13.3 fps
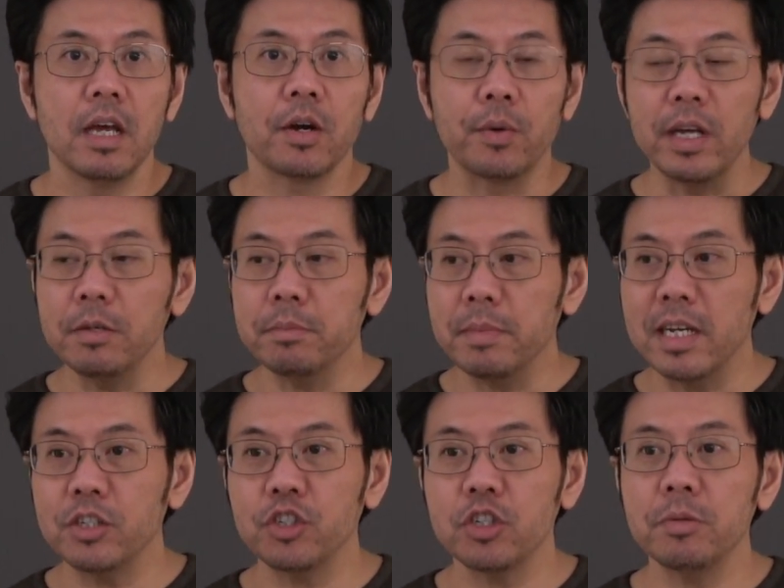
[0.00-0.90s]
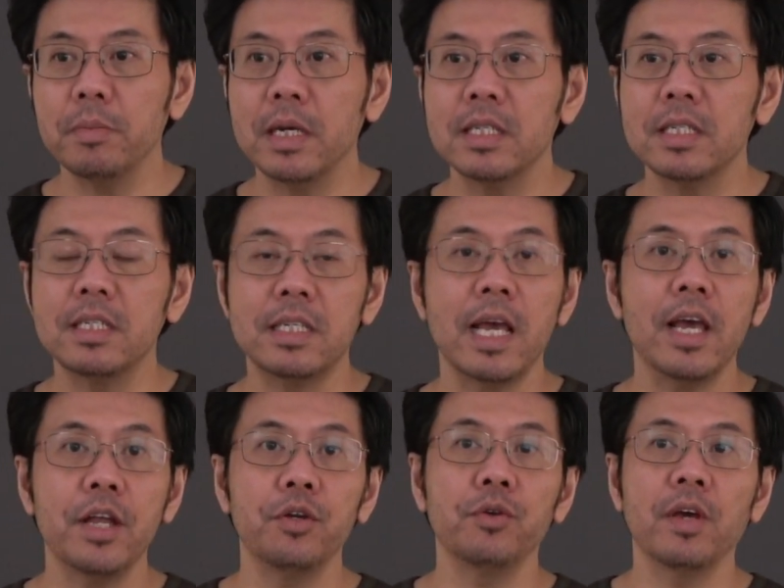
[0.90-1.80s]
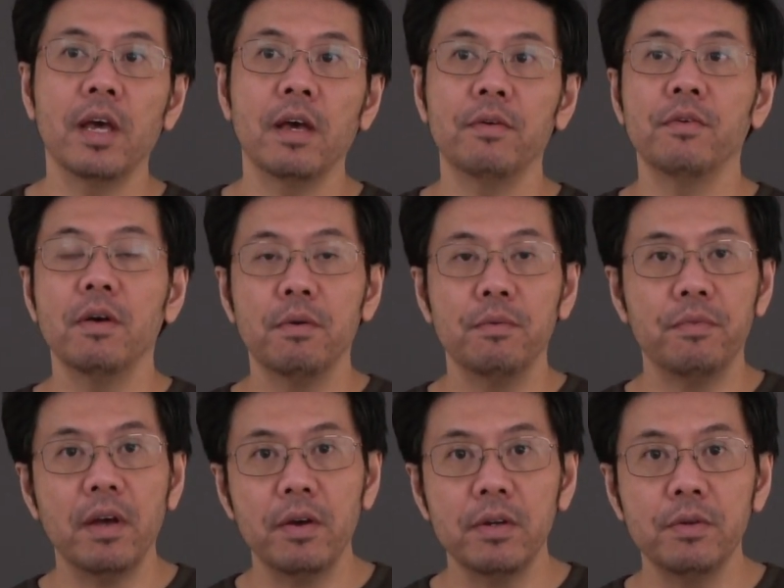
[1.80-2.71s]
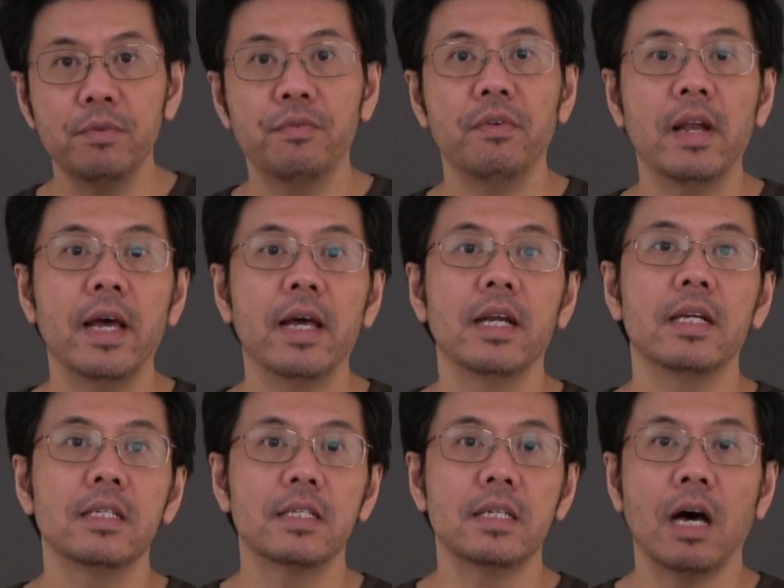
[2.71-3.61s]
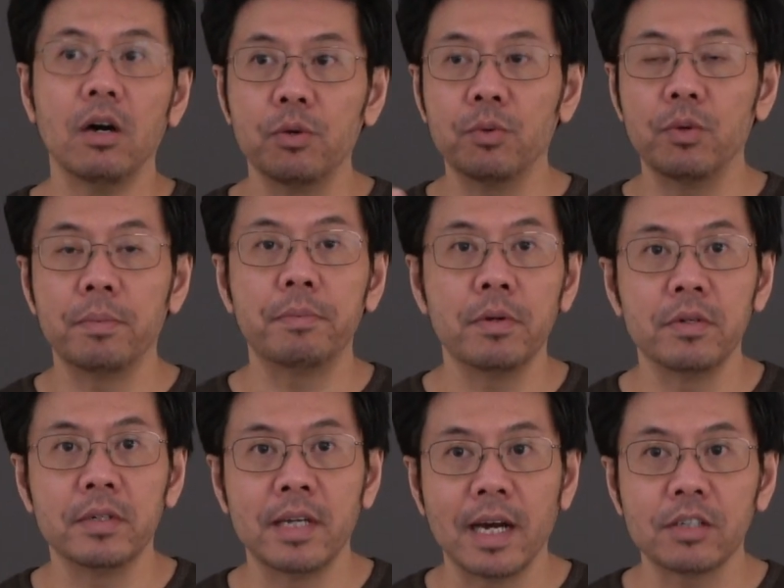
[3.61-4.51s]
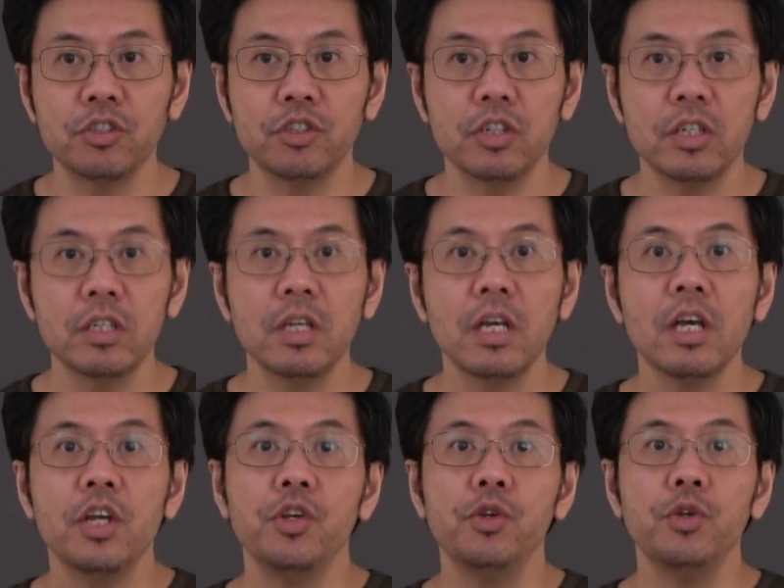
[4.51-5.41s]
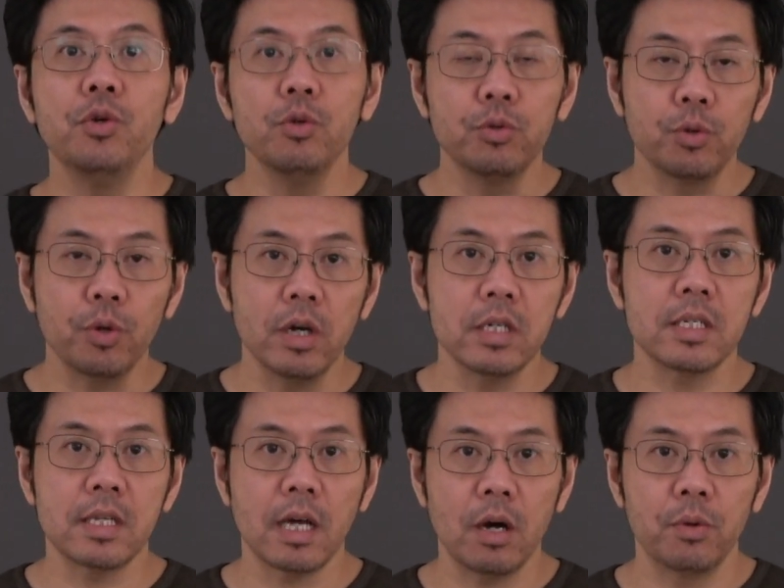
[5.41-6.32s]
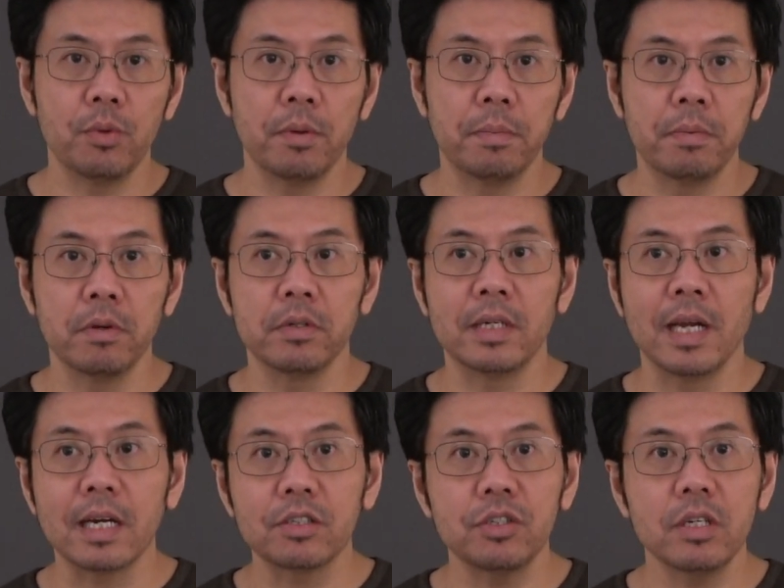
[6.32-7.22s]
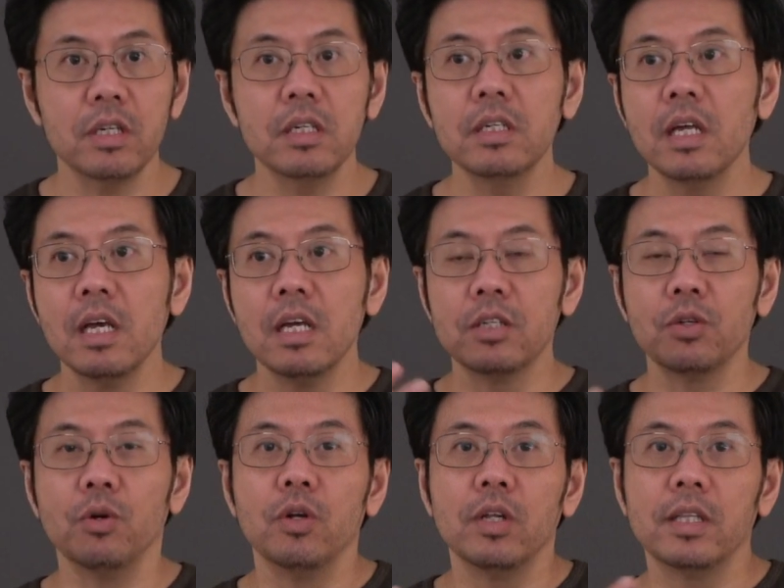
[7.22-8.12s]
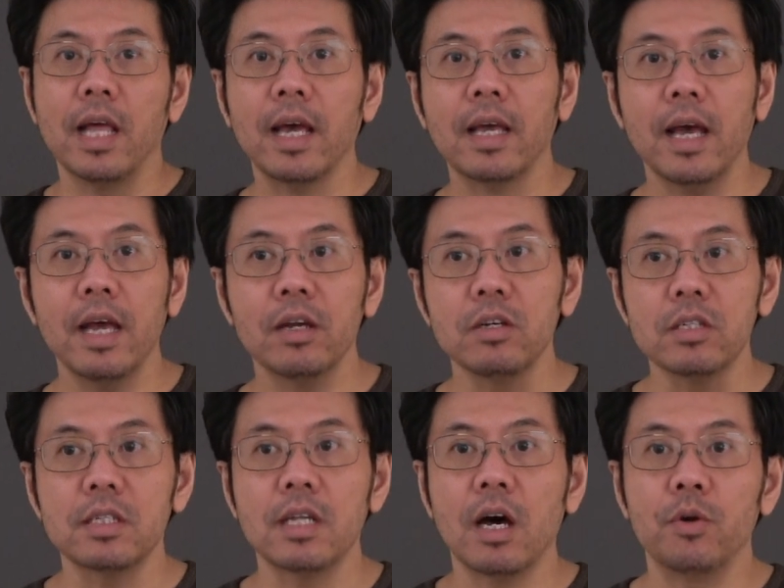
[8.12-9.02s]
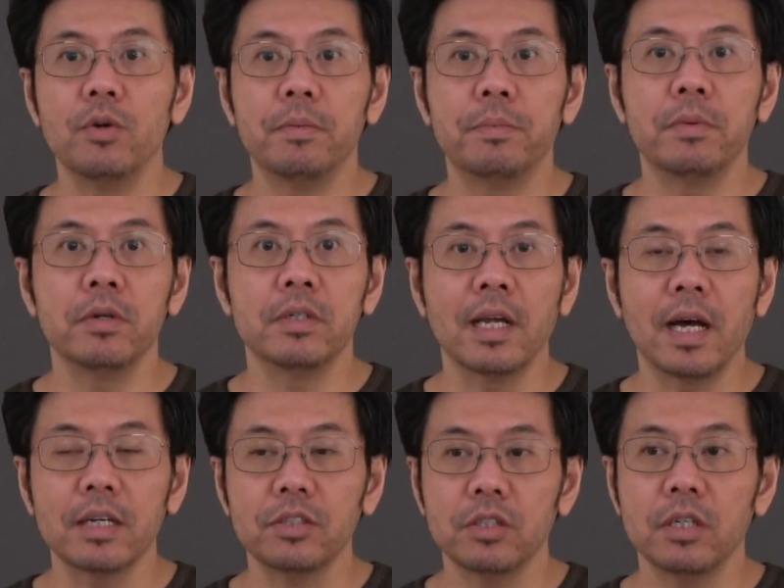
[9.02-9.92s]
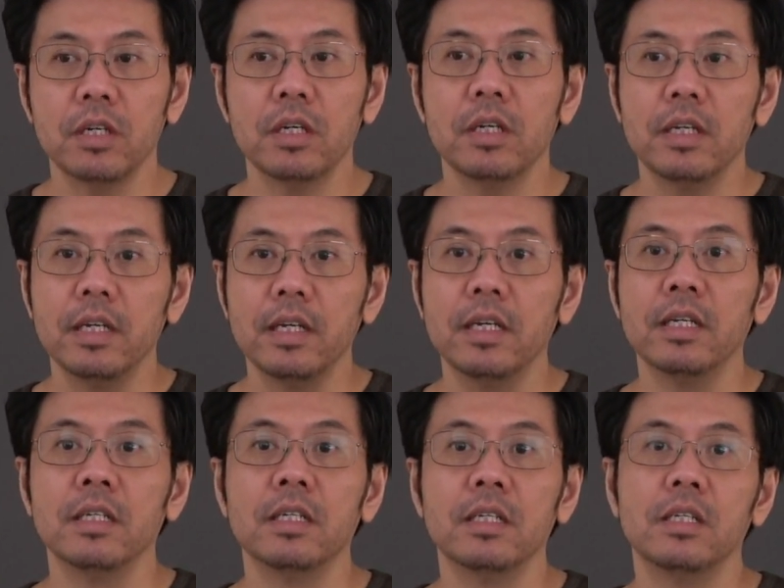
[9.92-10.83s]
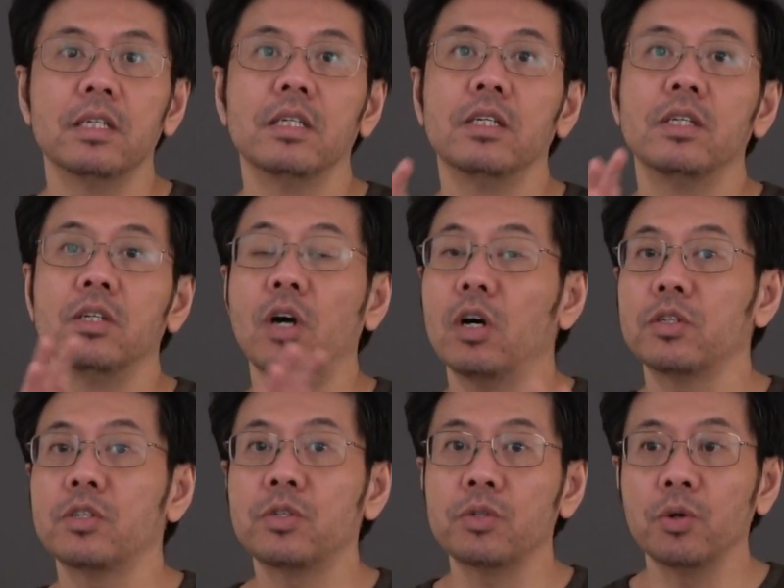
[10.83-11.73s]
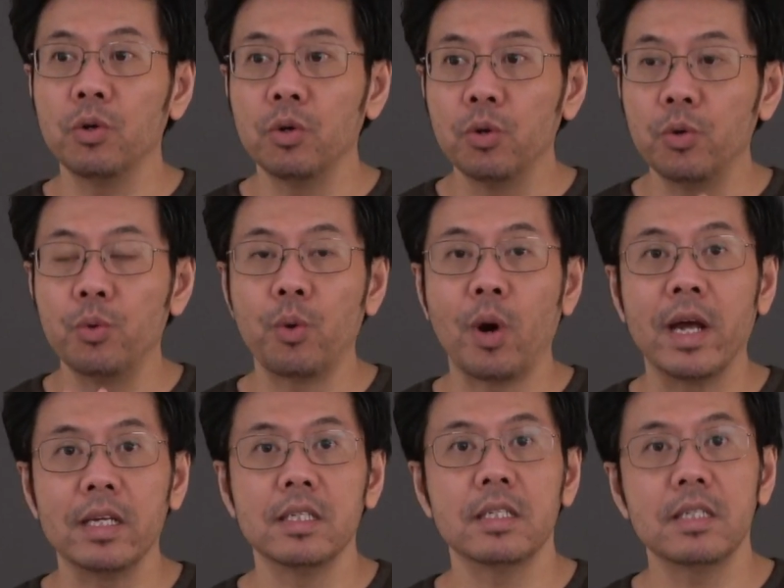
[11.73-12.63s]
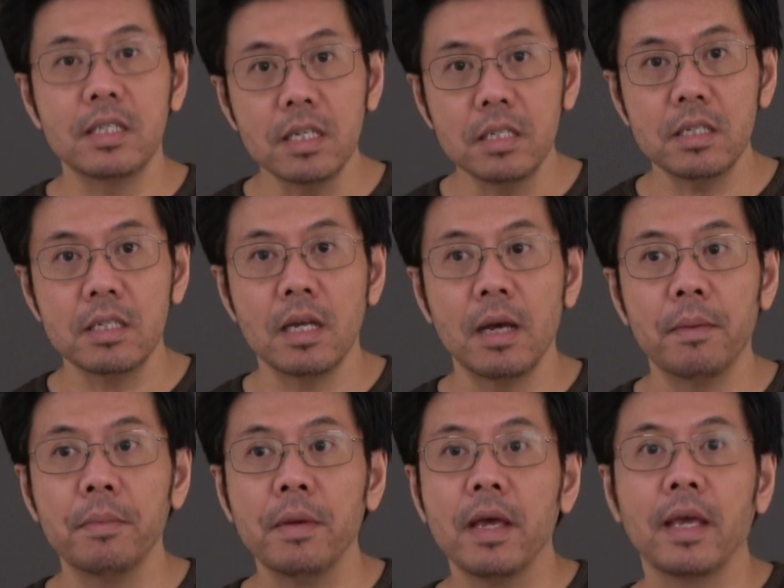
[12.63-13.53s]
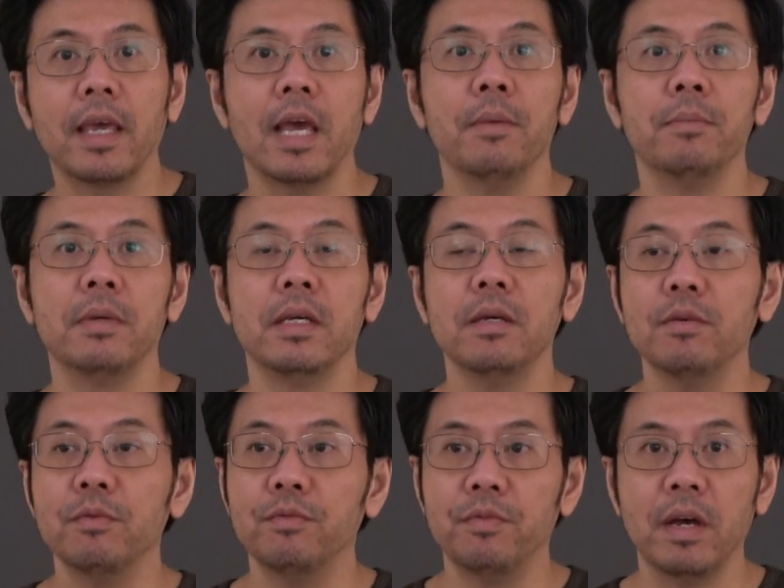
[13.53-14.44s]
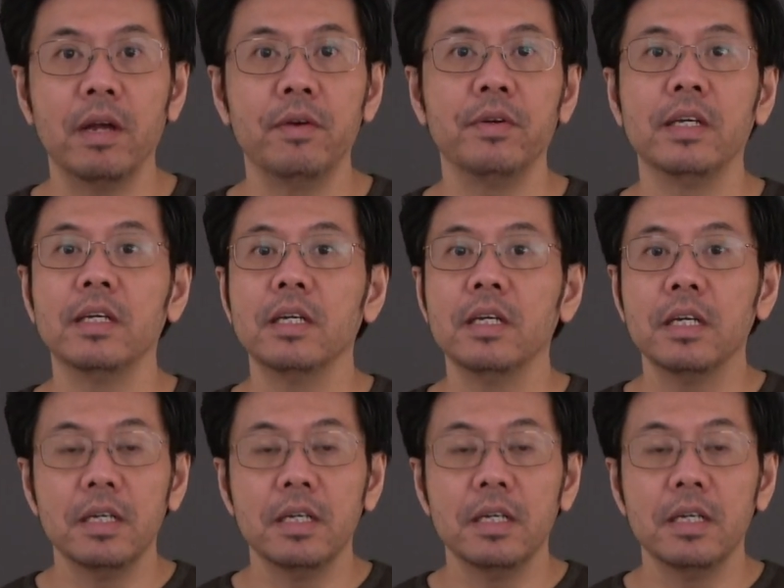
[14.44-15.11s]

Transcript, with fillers: Great measurements tend to have very flat sound reproduction, neutral sound reproduction. So that kind of sound reproduction in not so right system can be very